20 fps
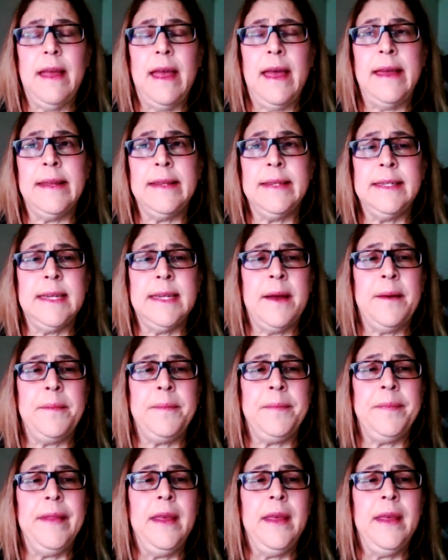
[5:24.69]
and
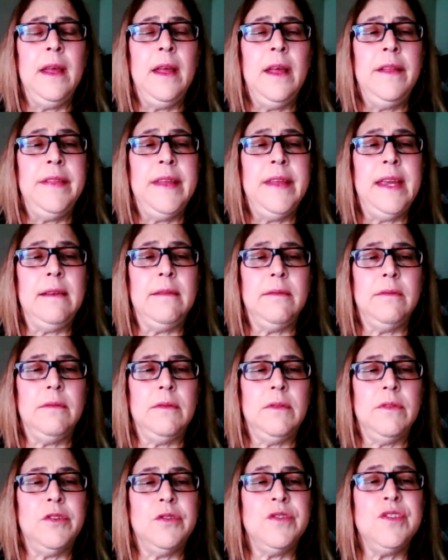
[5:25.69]

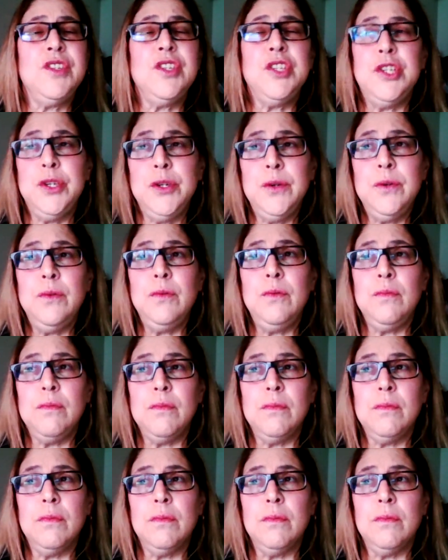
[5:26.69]
there's two